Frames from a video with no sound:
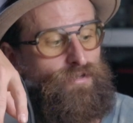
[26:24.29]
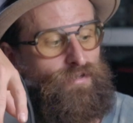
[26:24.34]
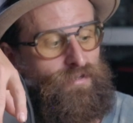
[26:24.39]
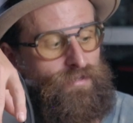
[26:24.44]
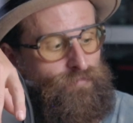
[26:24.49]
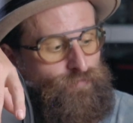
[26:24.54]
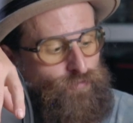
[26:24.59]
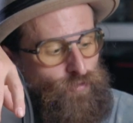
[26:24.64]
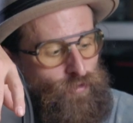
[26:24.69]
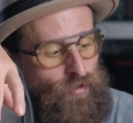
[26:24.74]

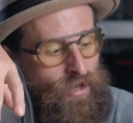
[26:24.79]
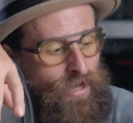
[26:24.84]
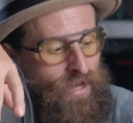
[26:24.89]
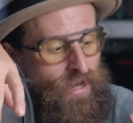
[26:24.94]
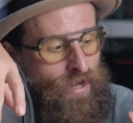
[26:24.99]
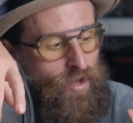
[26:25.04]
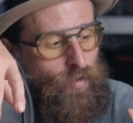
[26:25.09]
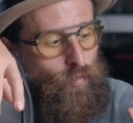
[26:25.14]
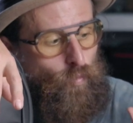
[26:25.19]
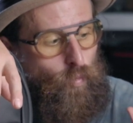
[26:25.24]
looking for
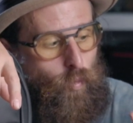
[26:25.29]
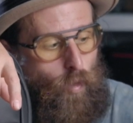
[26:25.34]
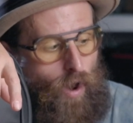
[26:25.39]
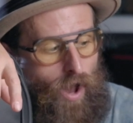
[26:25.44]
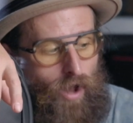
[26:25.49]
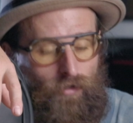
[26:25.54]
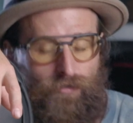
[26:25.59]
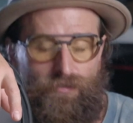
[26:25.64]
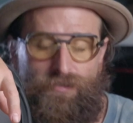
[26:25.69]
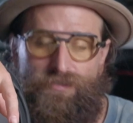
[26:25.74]

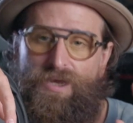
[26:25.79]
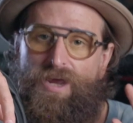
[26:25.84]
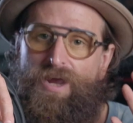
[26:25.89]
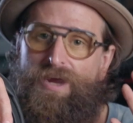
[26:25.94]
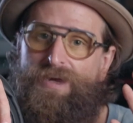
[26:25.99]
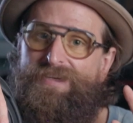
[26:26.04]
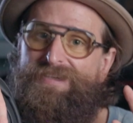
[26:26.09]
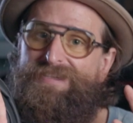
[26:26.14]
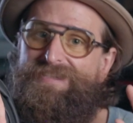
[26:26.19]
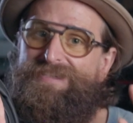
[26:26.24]
well
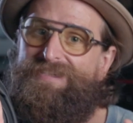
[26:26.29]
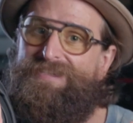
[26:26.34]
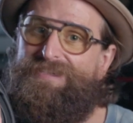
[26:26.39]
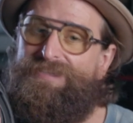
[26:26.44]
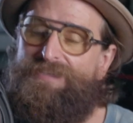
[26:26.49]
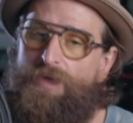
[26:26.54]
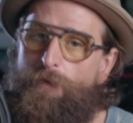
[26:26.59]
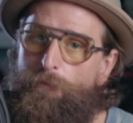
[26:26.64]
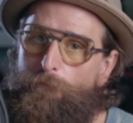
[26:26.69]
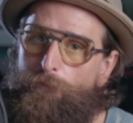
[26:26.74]
designed,
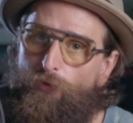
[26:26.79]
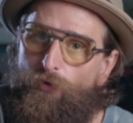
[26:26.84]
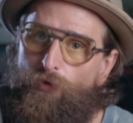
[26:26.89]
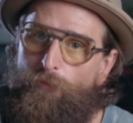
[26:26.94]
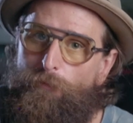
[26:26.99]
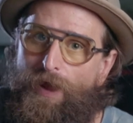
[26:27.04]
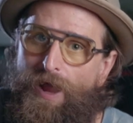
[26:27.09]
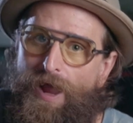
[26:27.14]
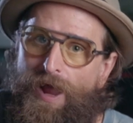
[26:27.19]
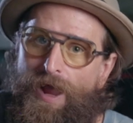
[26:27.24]
simple
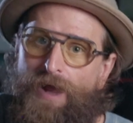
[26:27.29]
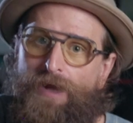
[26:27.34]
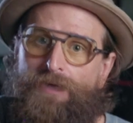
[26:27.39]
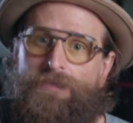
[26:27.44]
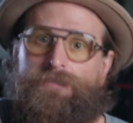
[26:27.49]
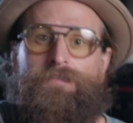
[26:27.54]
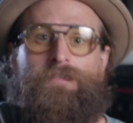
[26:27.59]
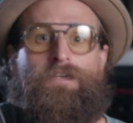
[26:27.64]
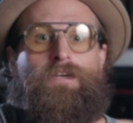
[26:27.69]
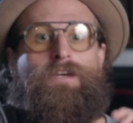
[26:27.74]

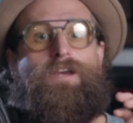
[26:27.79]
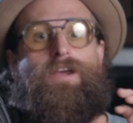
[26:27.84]
bags